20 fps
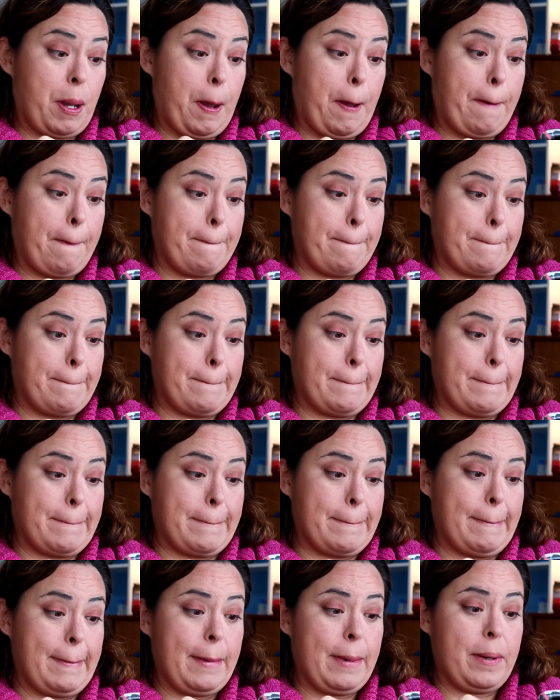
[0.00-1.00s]

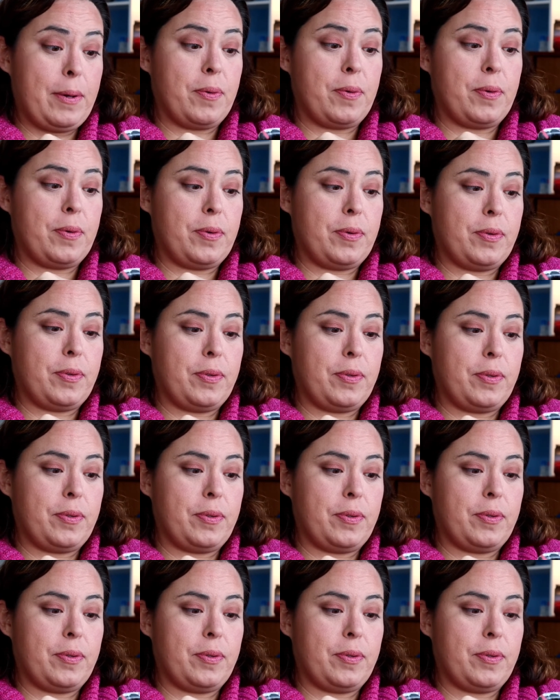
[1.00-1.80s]
No one is speaking in this clip.